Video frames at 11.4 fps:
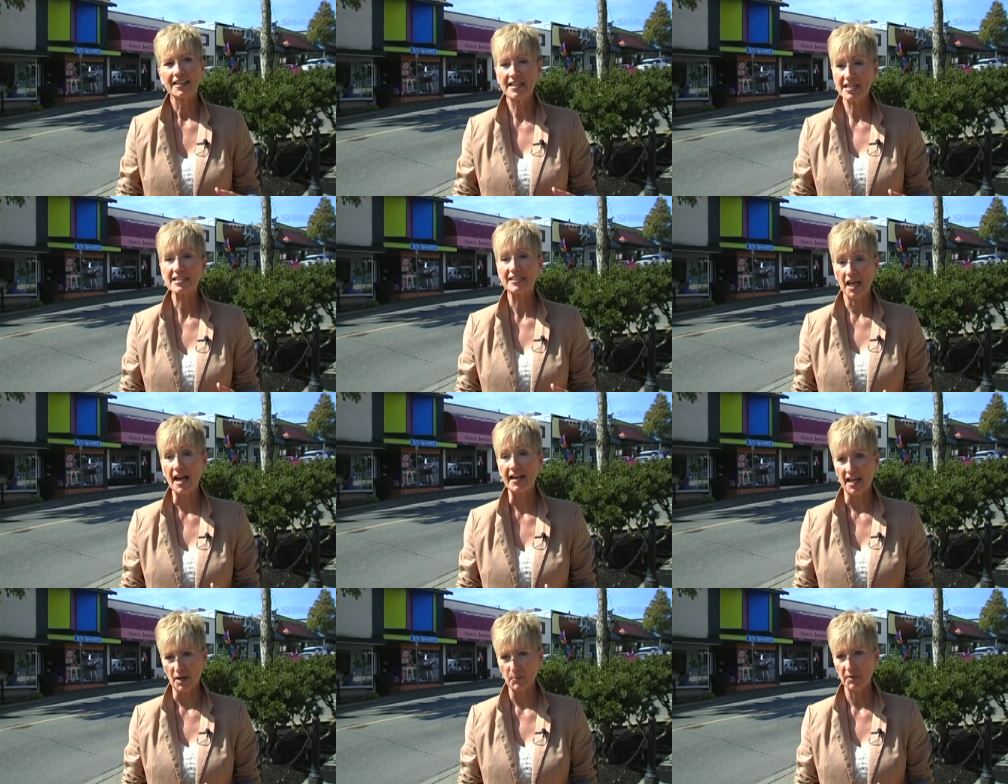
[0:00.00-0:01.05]
This
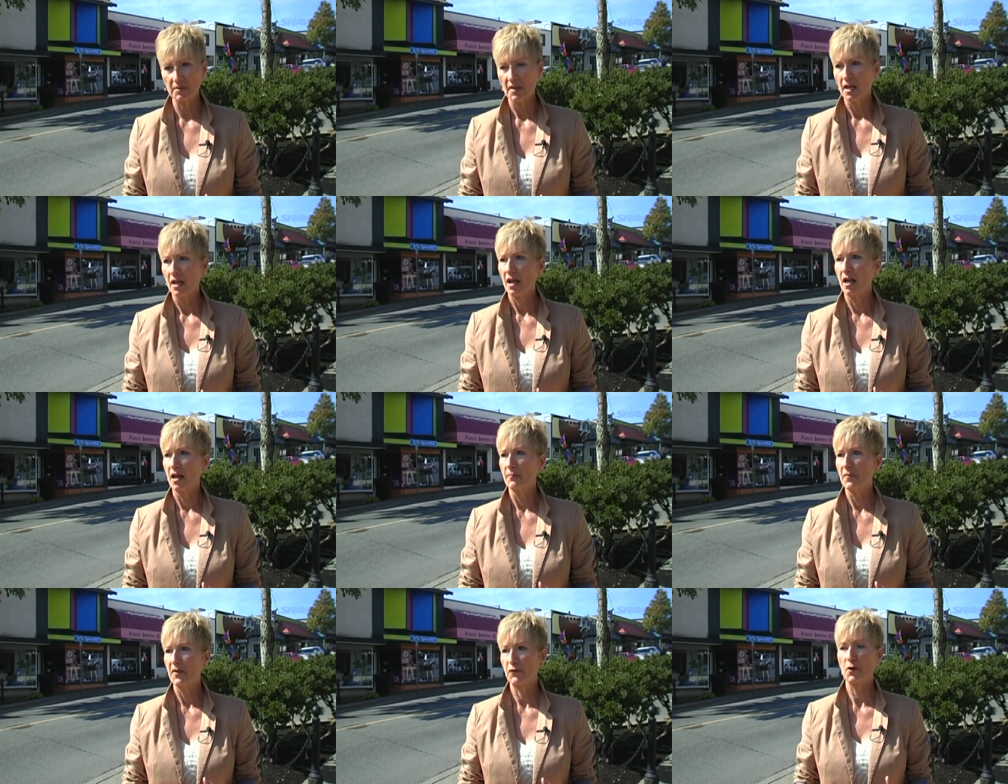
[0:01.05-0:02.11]
lineup
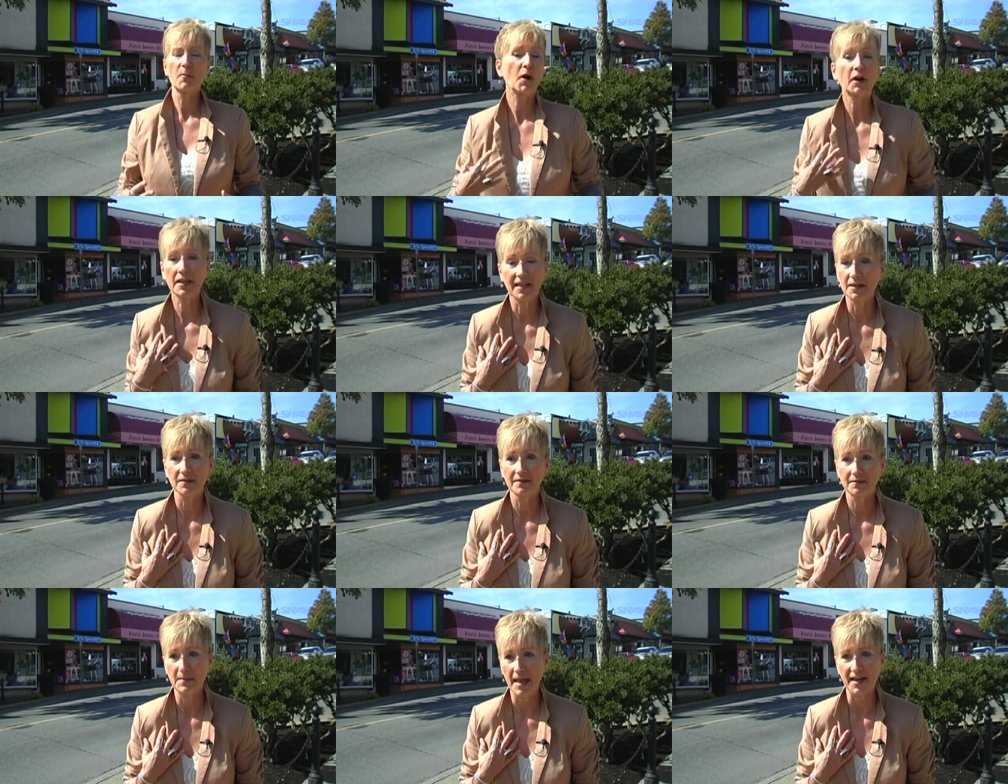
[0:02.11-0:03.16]
um, for a marketing
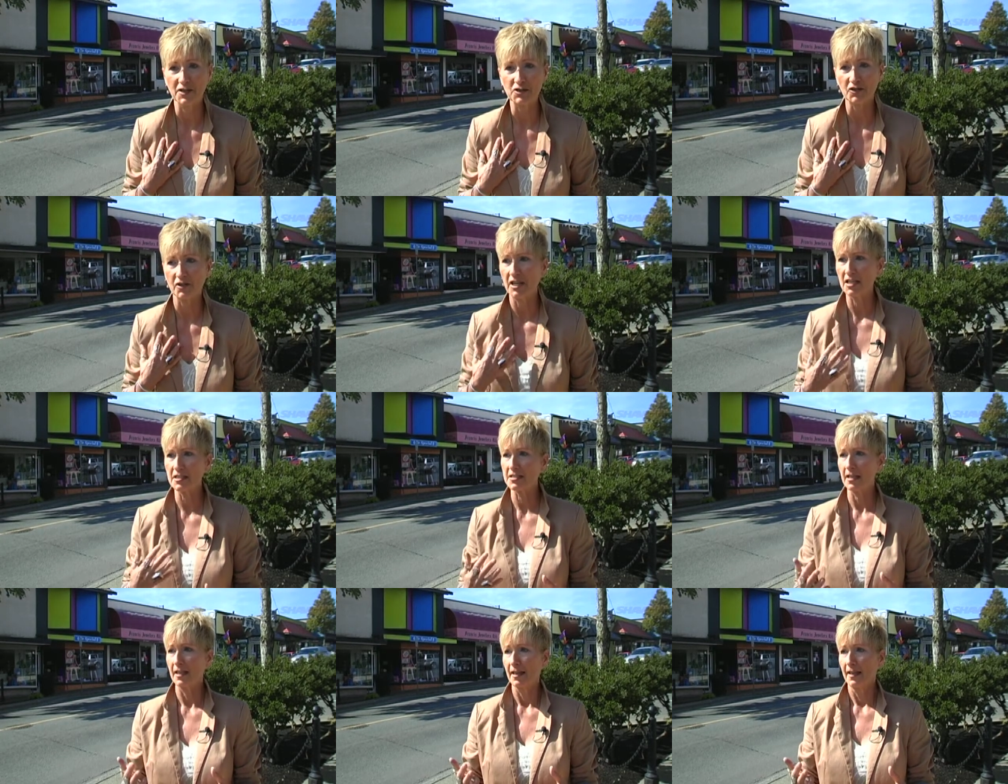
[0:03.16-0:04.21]
manager is
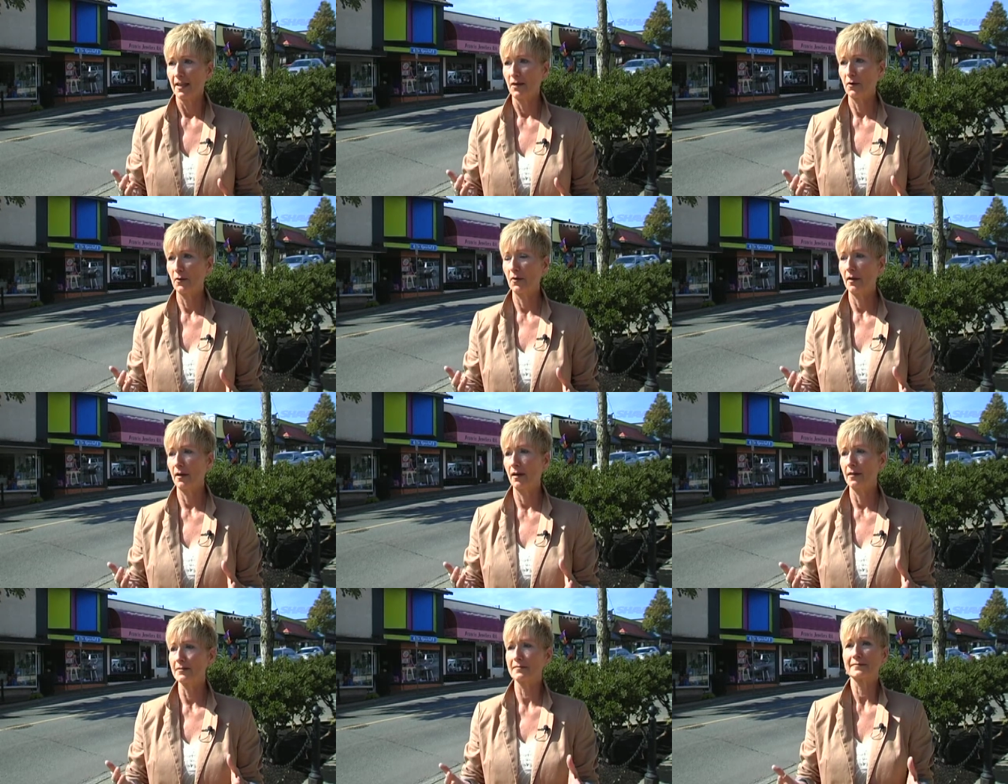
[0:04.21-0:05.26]

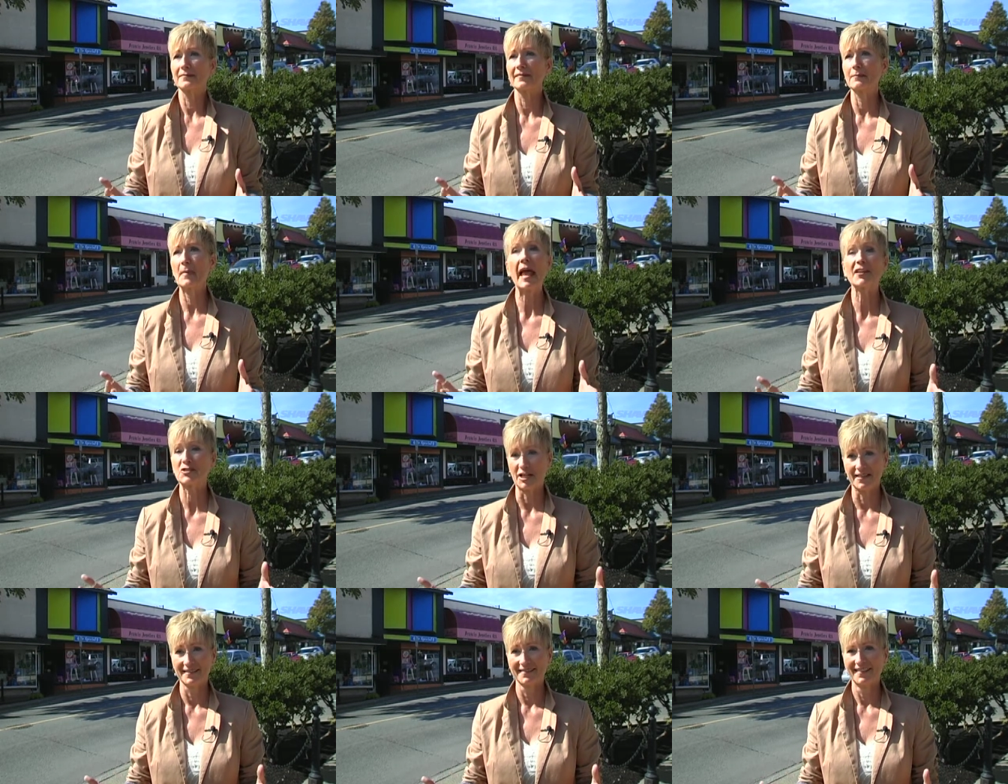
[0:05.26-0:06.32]
uh,
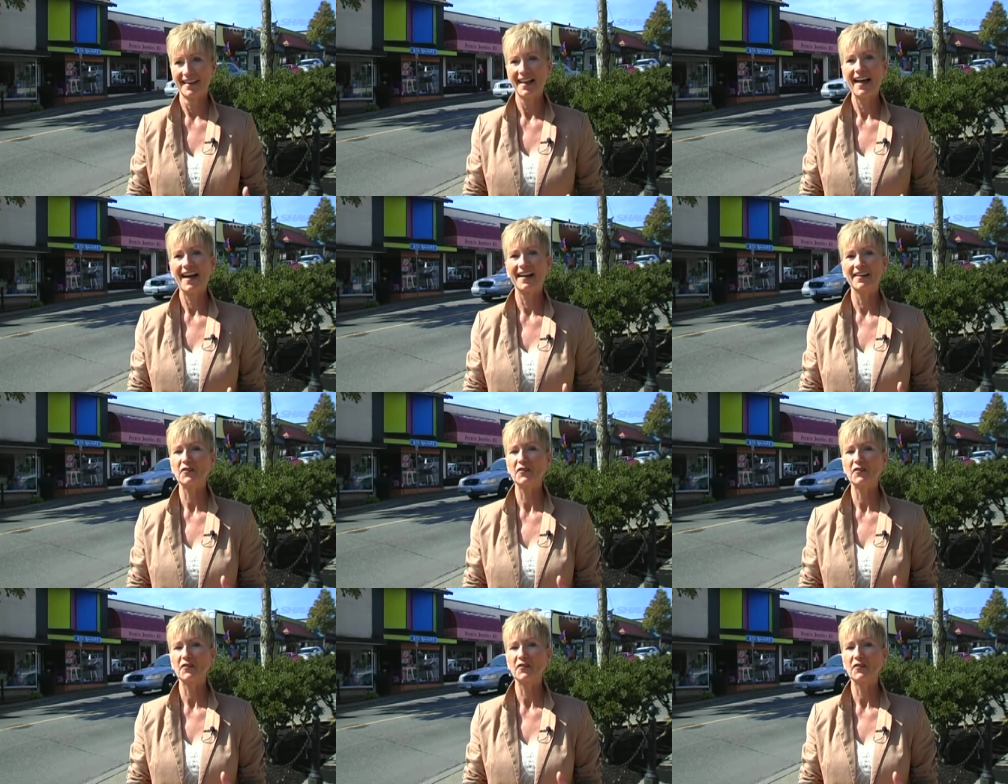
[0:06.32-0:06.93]
magic. Uh,